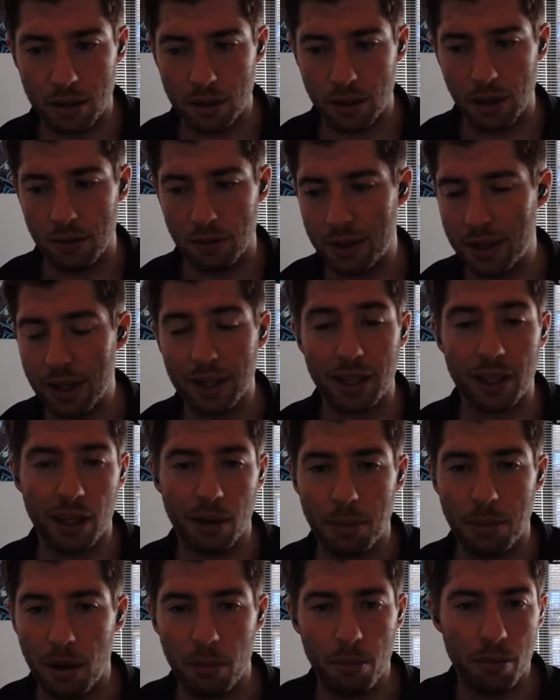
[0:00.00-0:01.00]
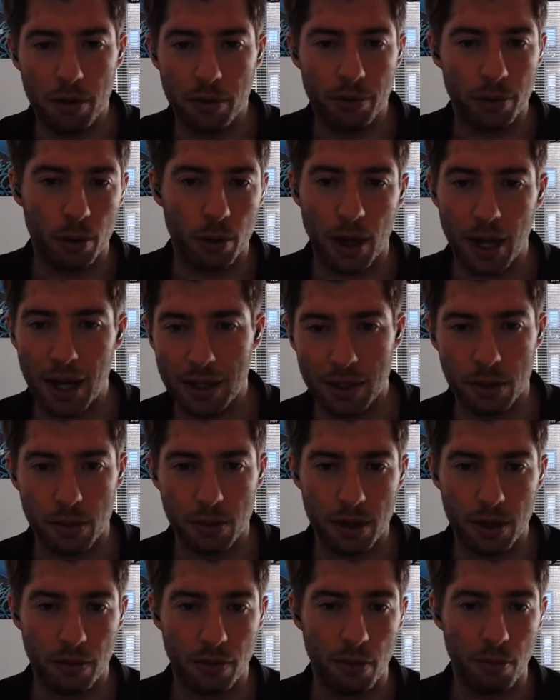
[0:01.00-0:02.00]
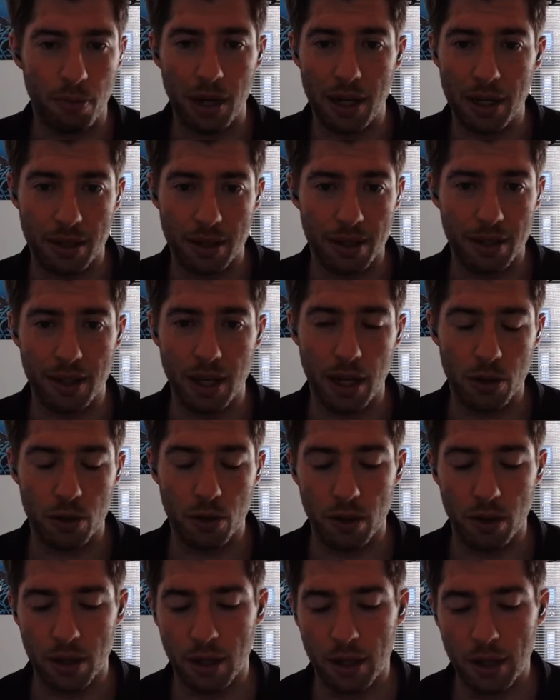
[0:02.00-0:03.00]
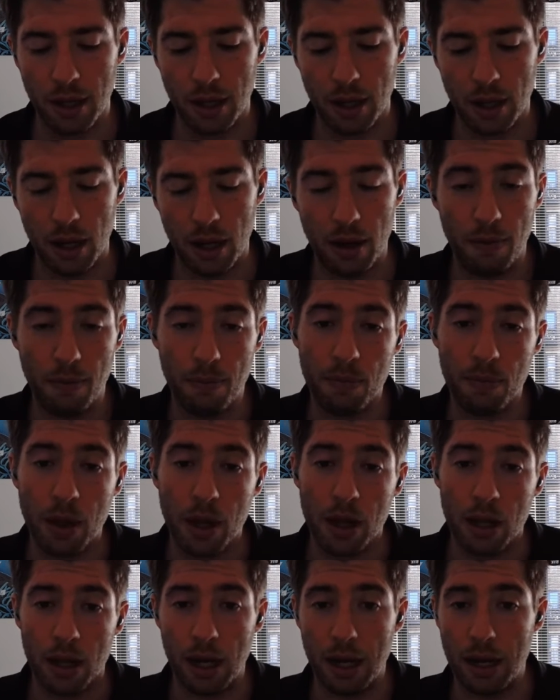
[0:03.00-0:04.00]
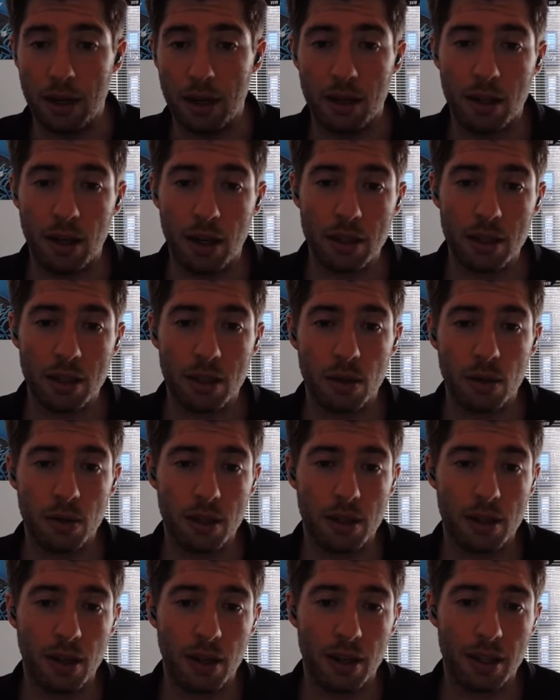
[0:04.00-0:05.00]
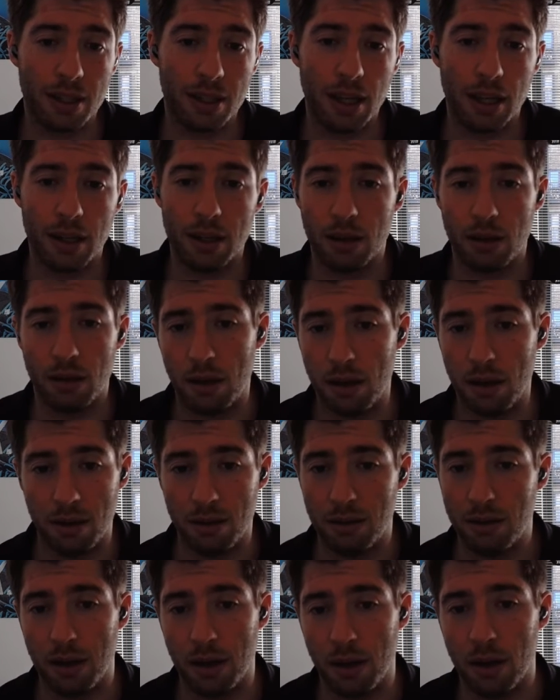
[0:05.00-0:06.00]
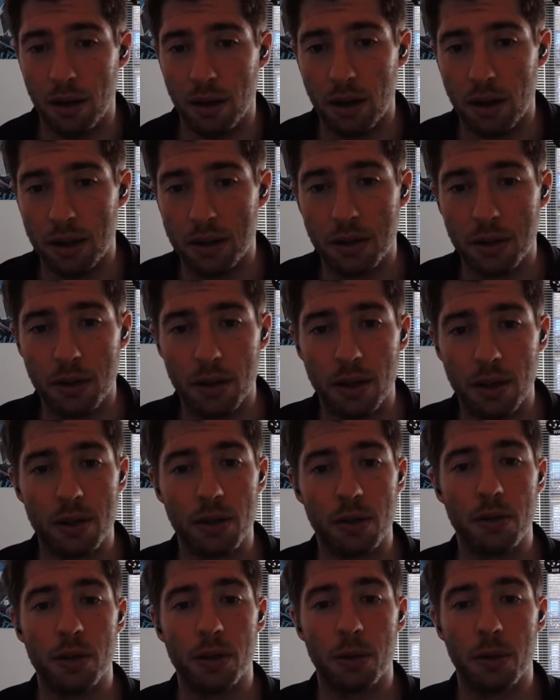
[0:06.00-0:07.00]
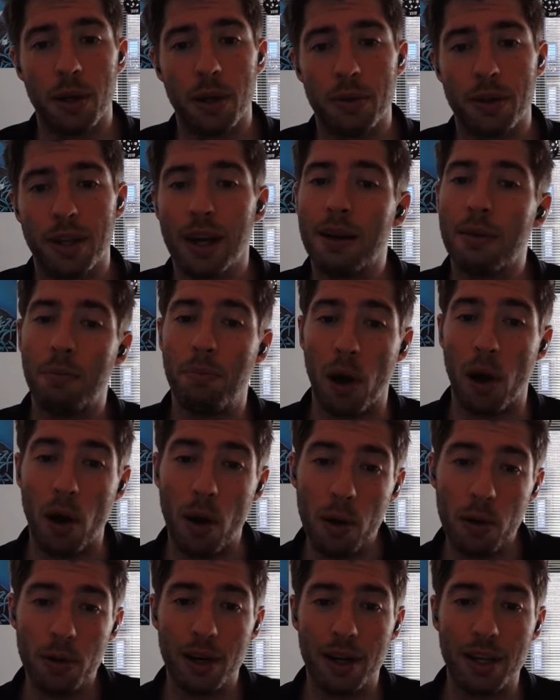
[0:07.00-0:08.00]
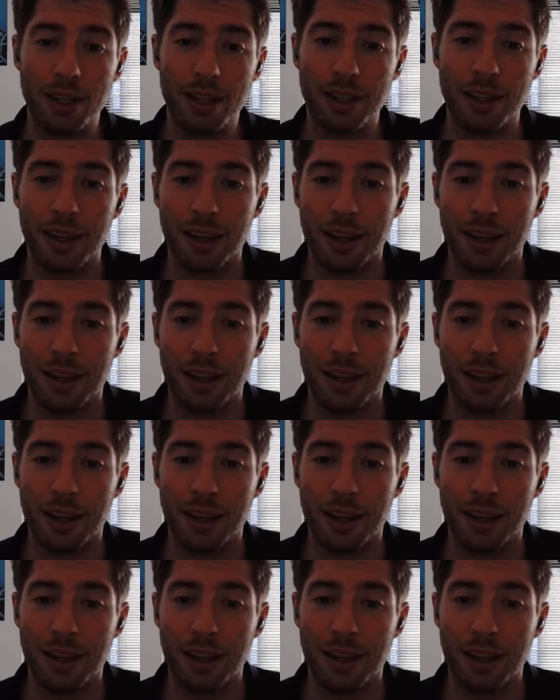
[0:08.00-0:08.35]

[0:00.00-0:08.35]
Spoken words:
thinking about moving your hand to a different place, etc. And to a certain extent, I do agree with that, but only